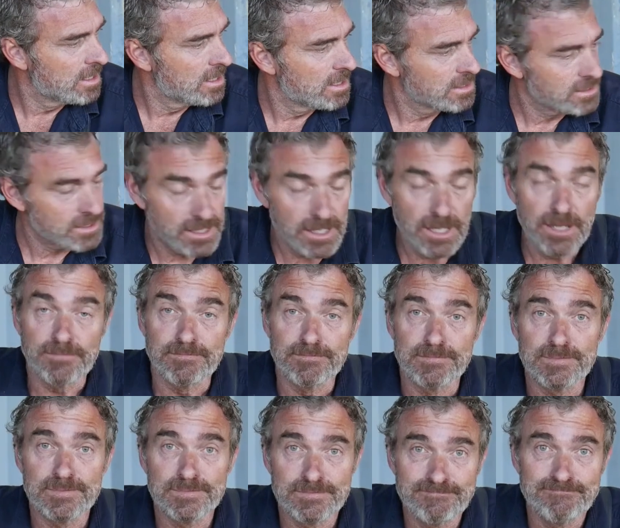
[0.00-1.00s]
So yeah,
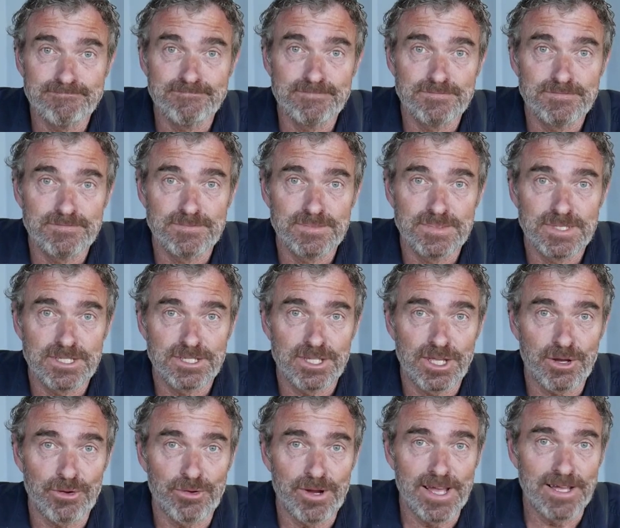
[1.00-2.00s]

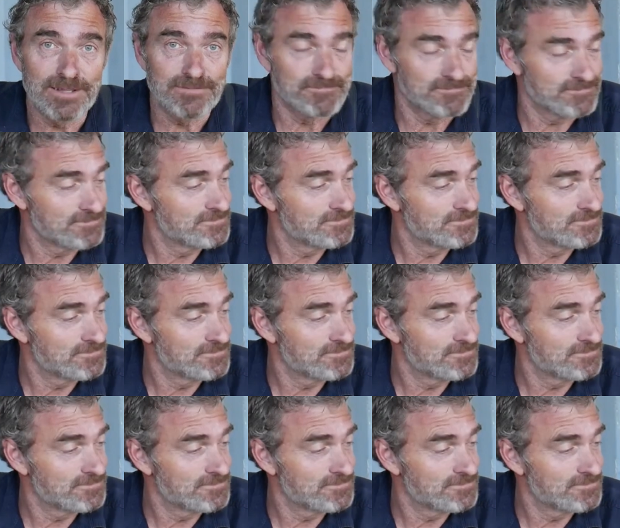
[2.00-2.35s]
stick around.